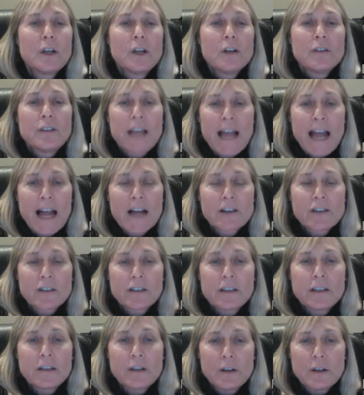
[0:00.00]
to
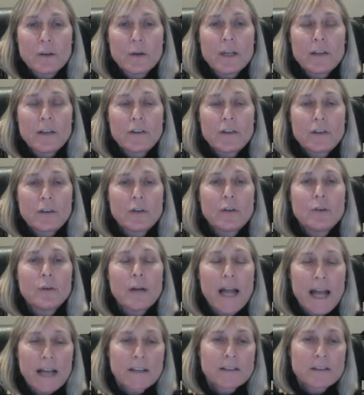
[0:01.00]
actually go into
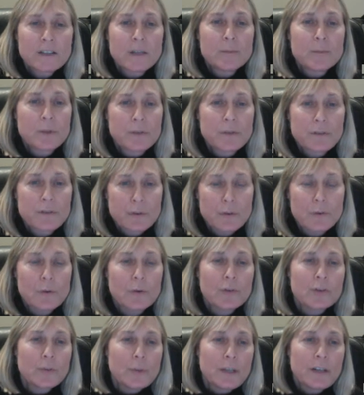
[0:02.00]
X number of
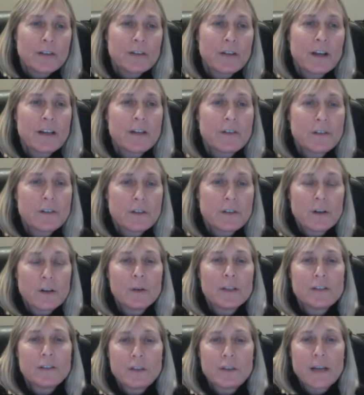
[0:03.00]
schools, and we decided to go
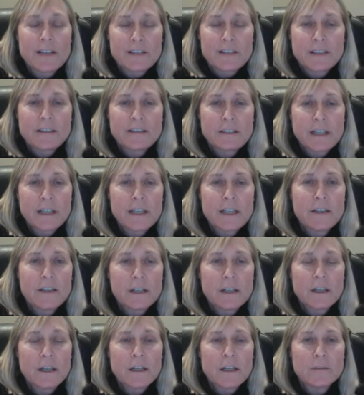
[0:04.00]
into, as I said,
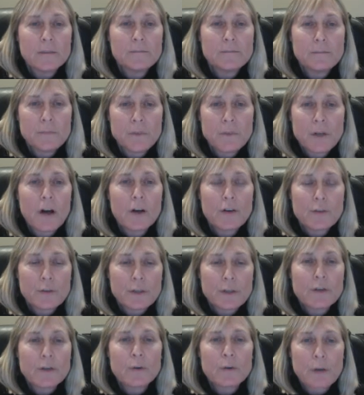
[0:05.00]
the
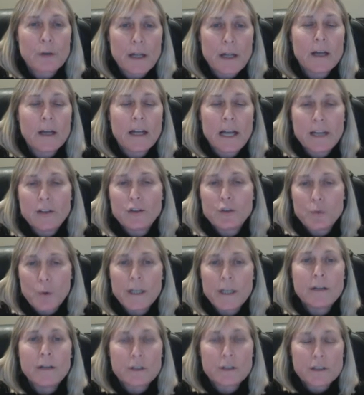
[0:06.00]

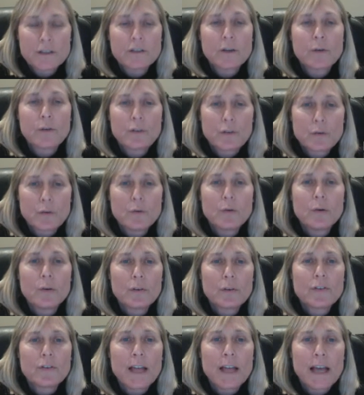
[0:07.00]
120 or so
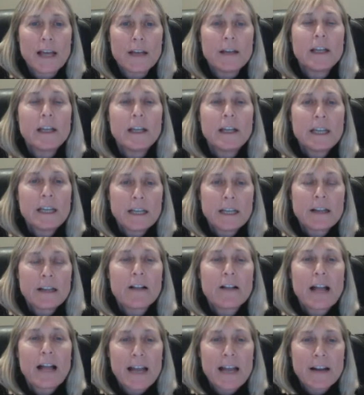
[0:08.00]
schools that
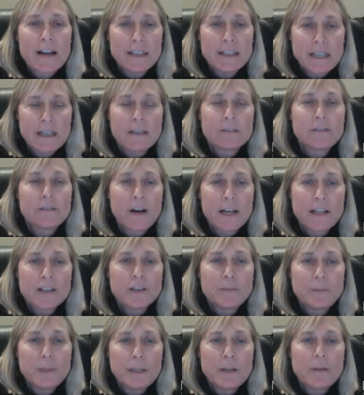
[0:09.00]
Hillel had identified as
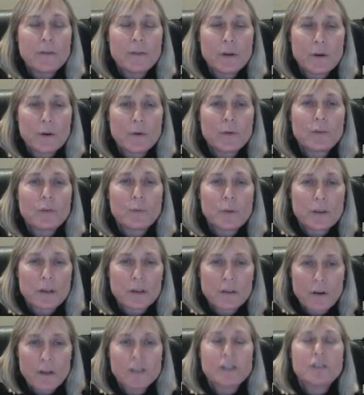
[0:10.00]
being those with the
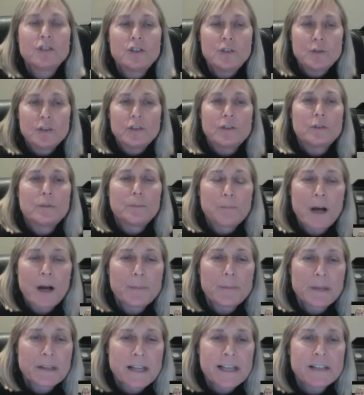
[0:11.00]
largest Jewish student
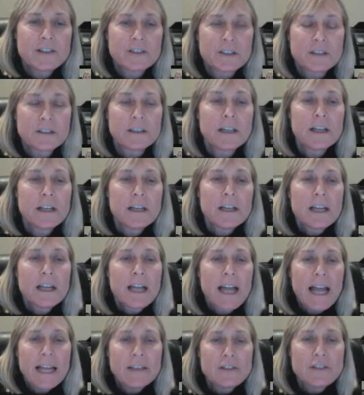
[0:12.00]
populations,
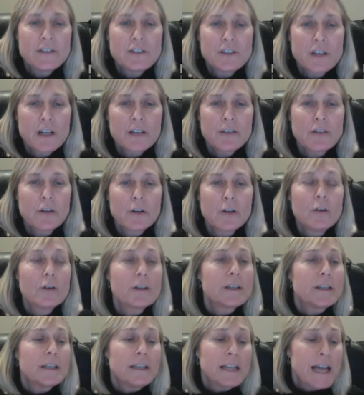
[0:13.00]
and just
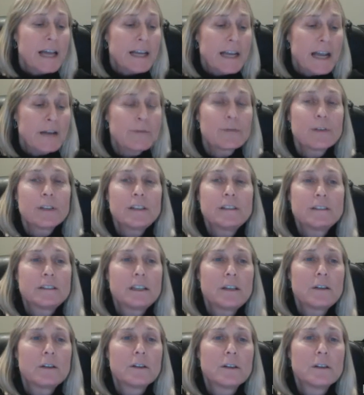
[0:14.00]
looking at every
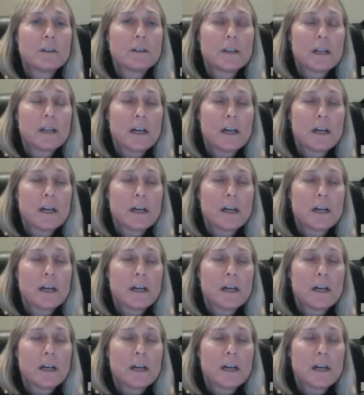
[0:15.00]
single